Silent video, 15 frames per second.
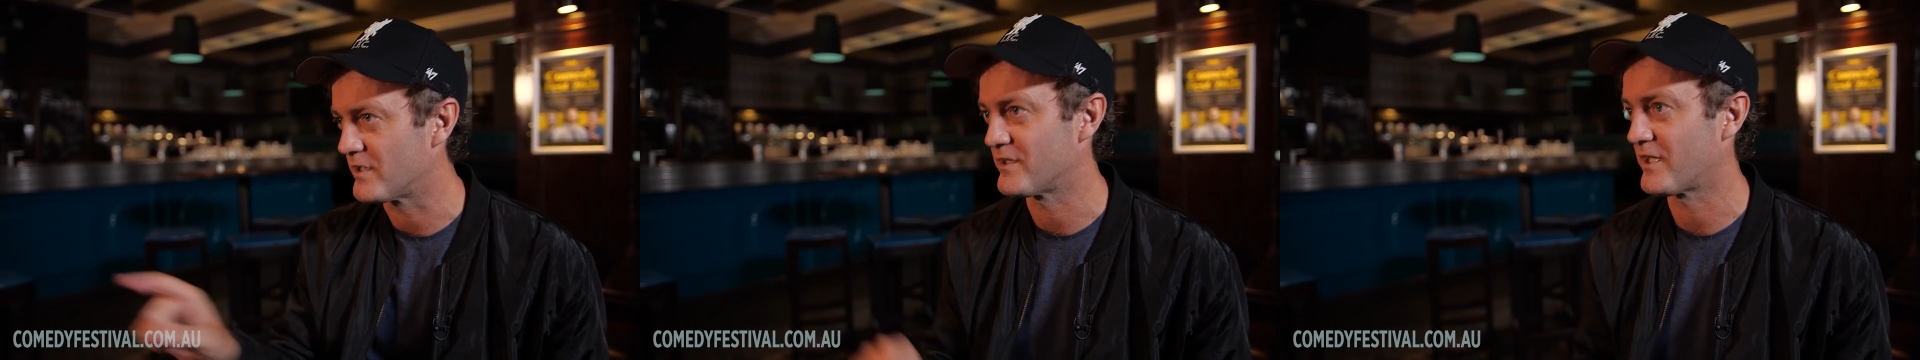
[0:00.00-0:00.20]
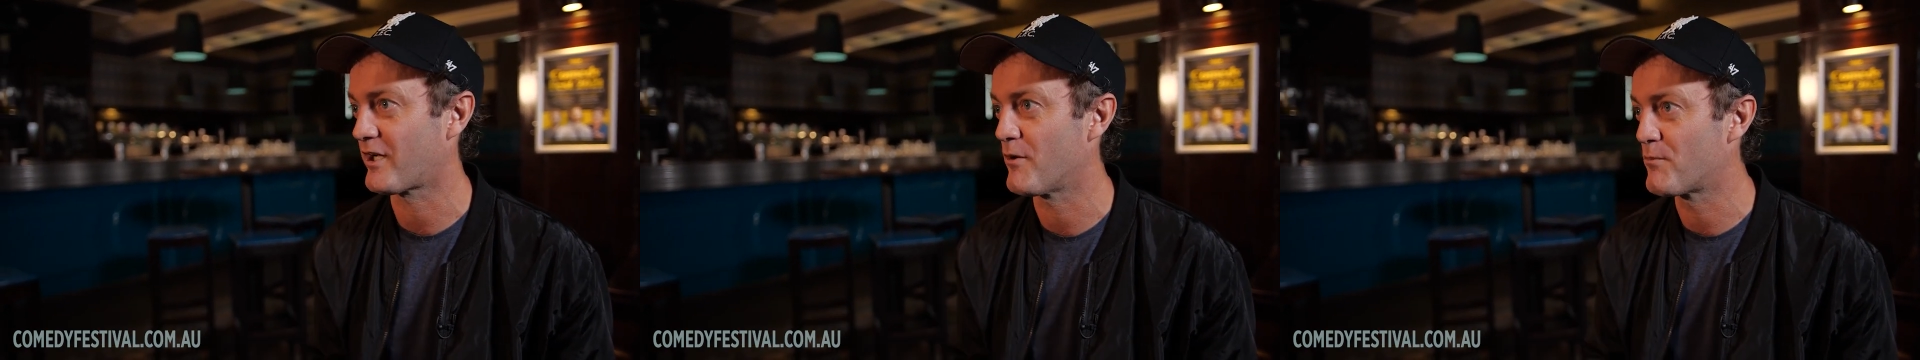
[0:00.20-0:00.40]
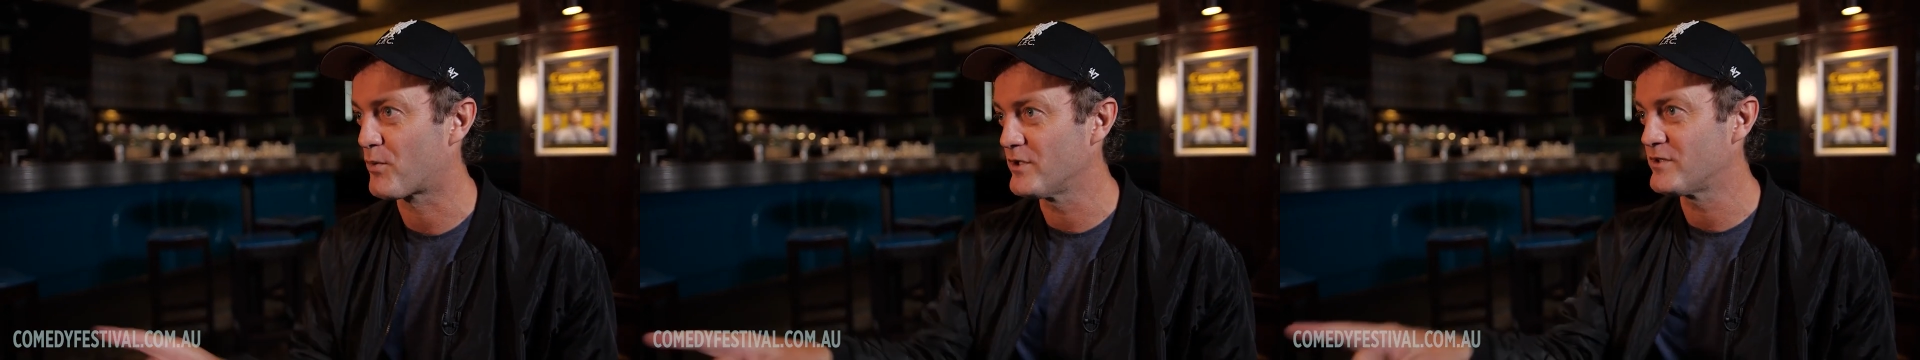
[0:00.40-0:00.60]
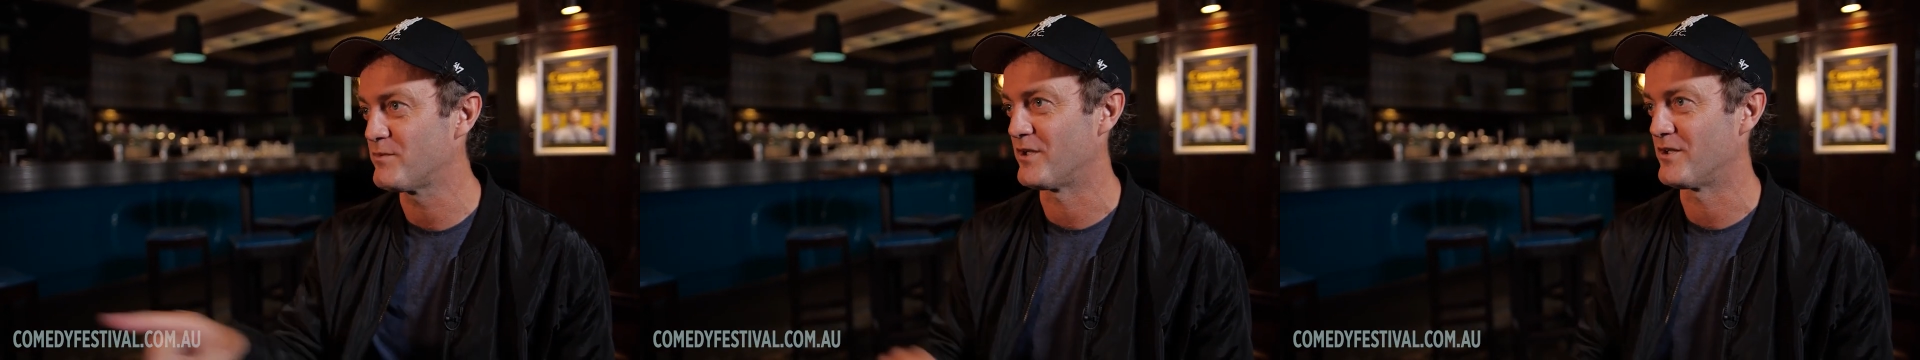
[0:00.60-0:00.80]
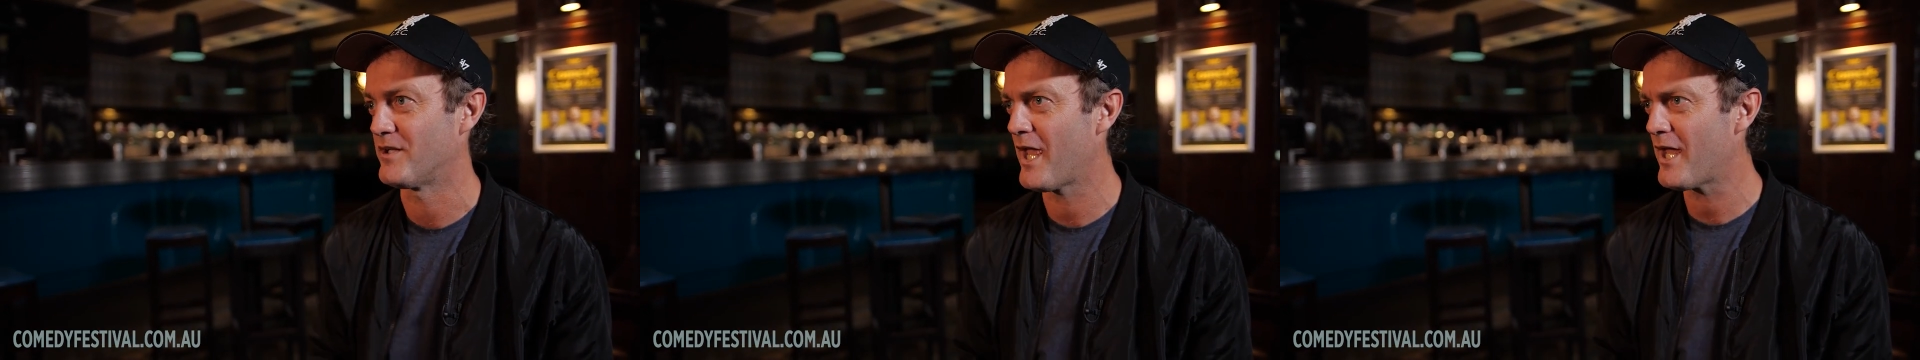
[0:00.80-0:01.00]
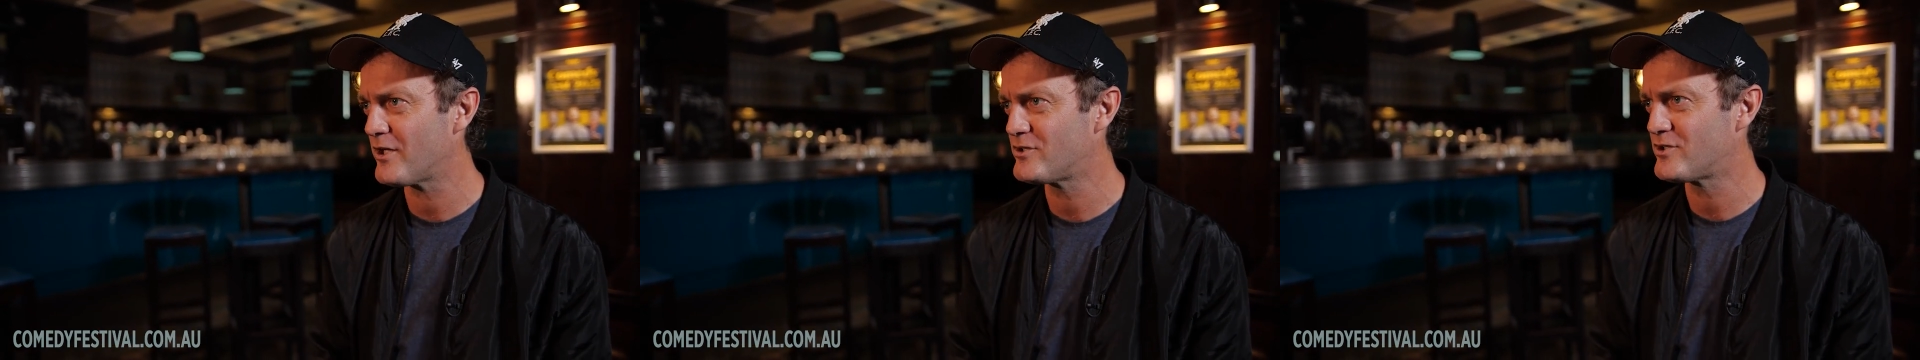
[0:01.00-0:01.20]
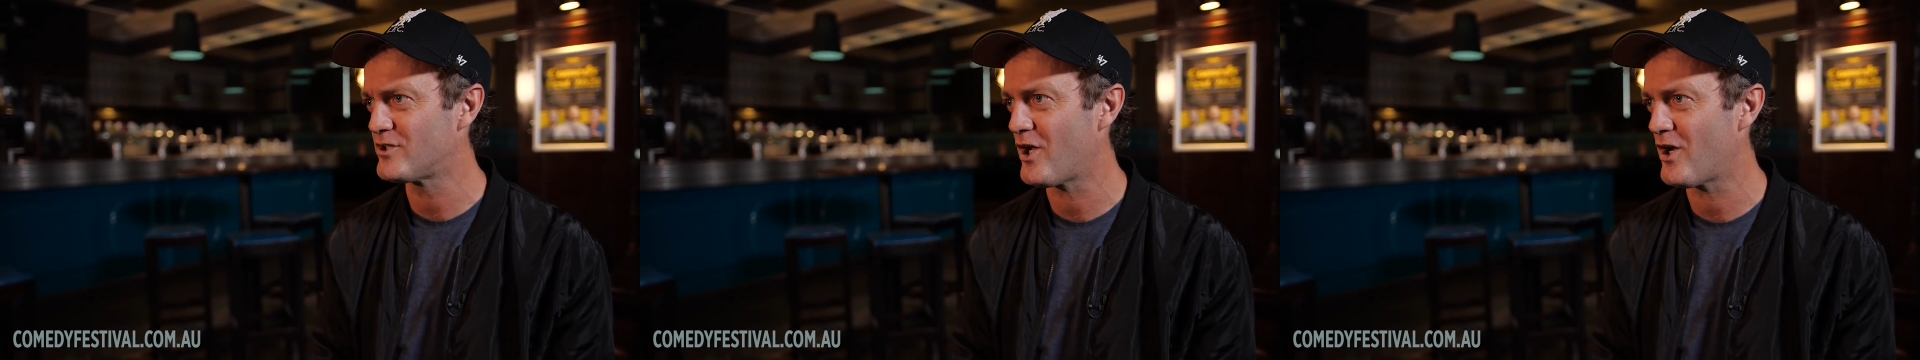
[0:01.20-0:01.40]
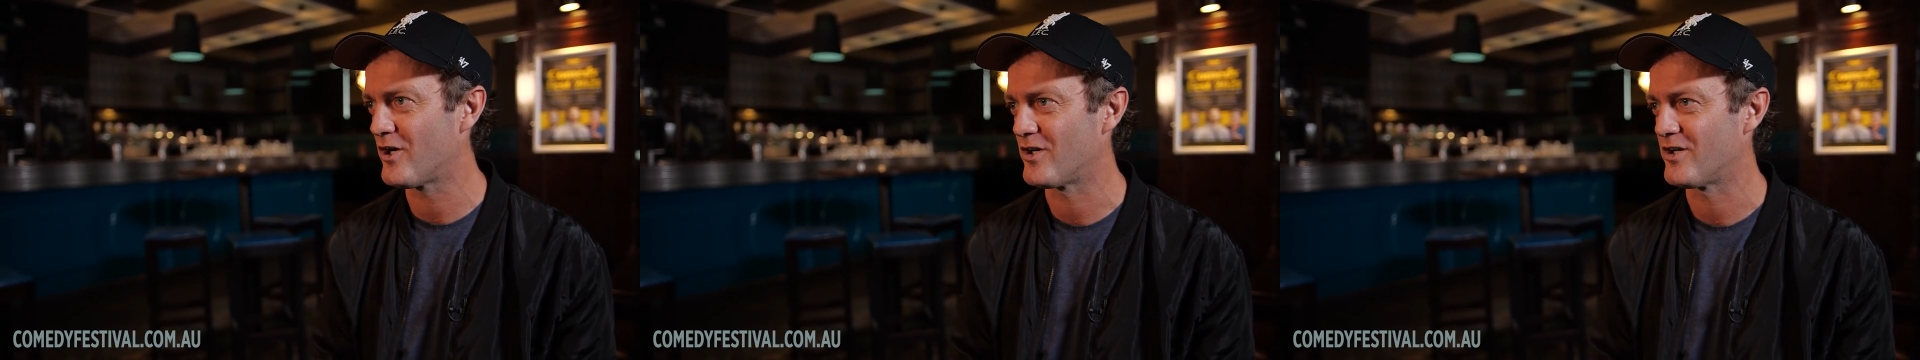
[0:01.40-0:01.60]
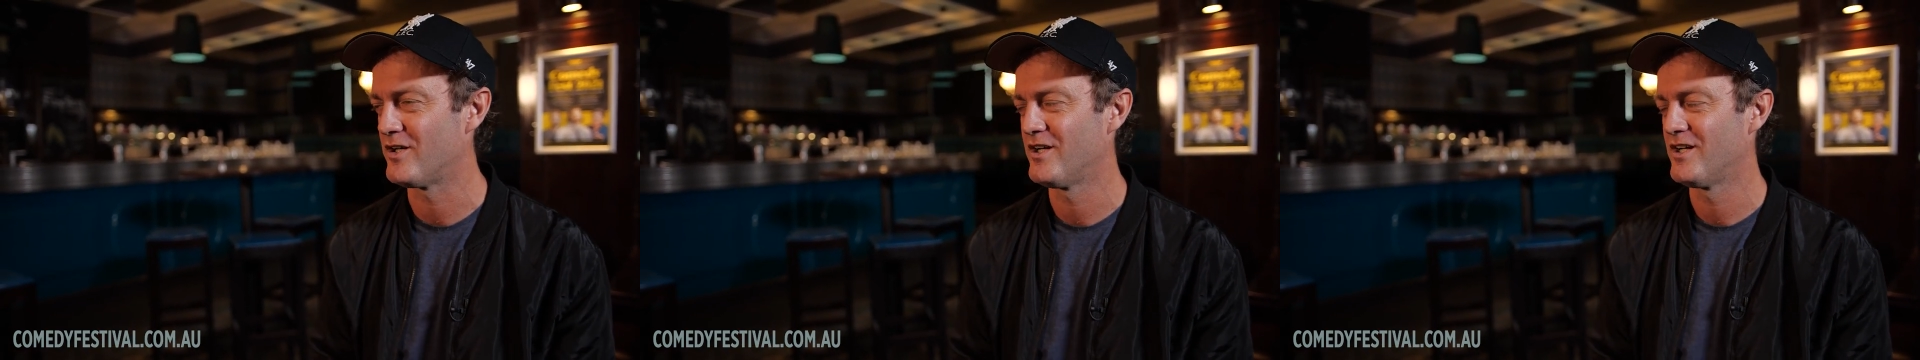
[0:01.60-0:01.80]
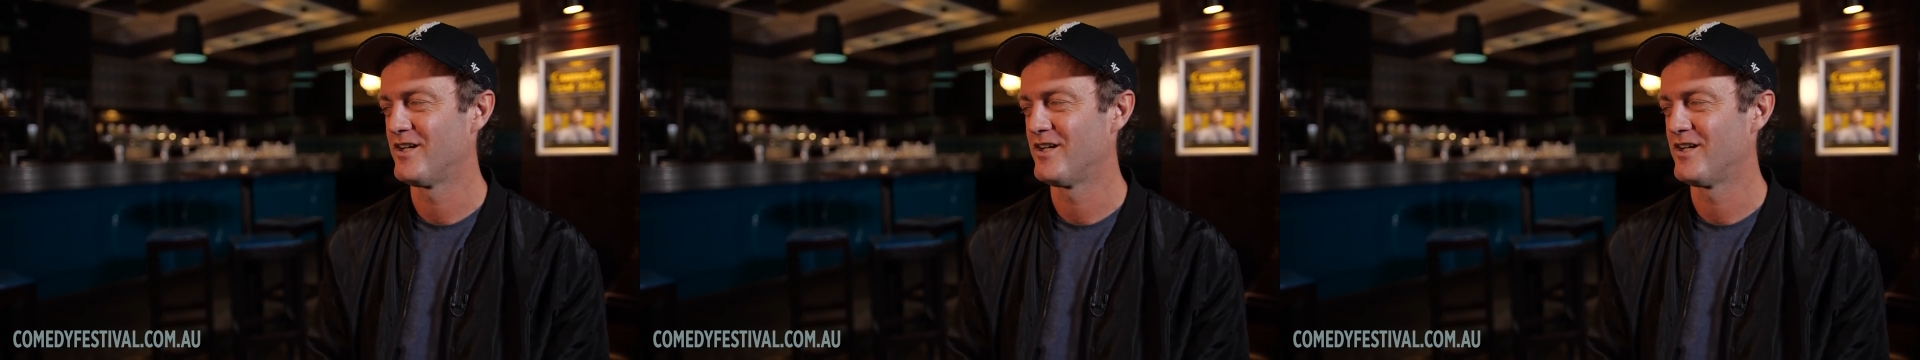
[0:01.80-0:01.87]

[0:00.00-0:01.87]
And they go, Brisbane, how did you know?